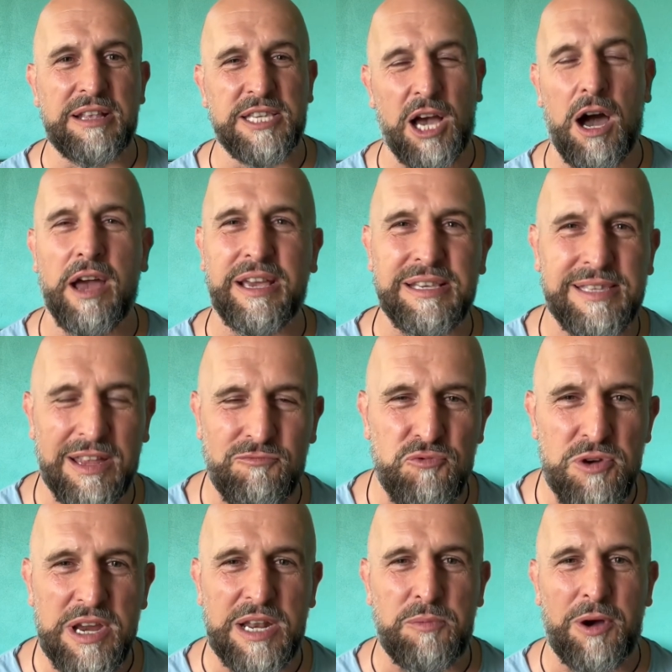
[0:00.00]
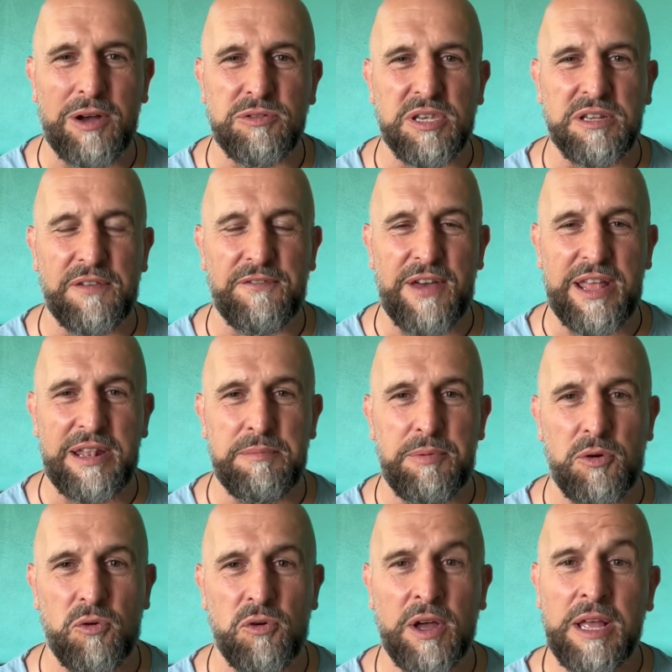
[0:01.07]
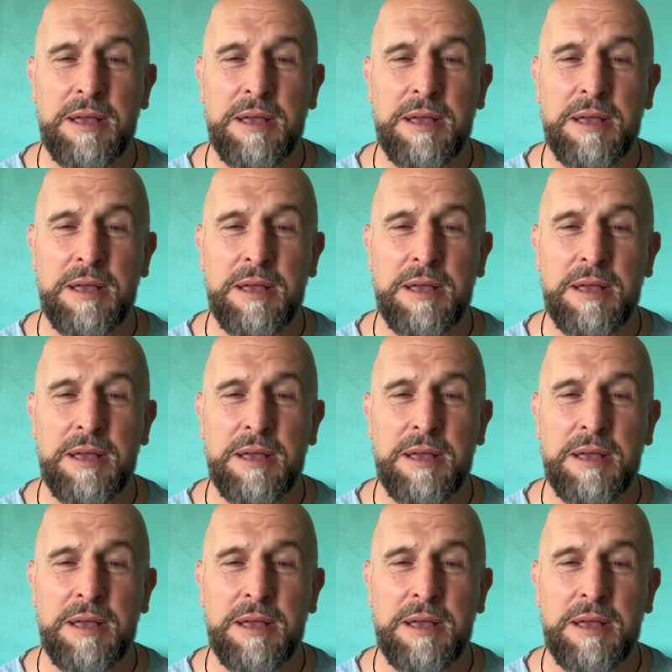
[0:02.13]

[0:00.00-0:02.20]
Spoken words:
Tigers did really well to defend the ball.